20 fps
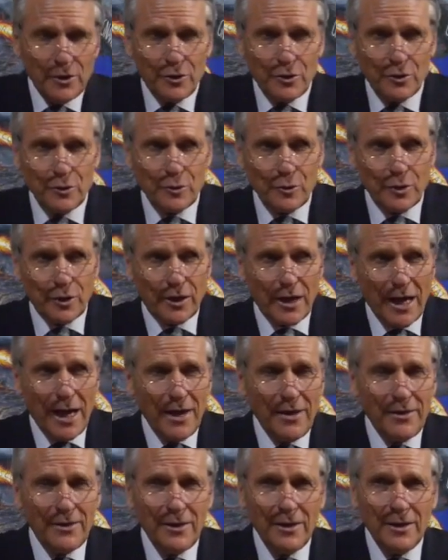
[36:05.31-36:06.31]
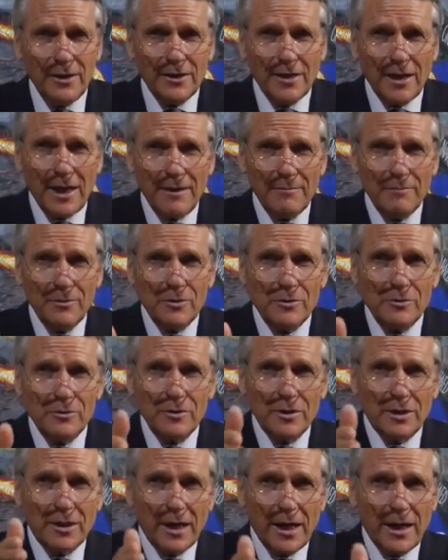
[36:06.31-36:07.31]
to gather them
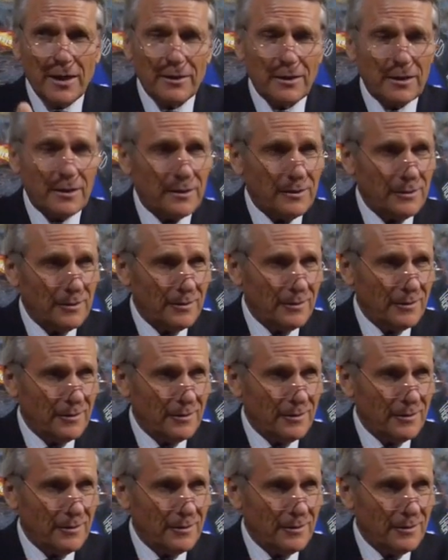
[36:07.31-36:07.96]
together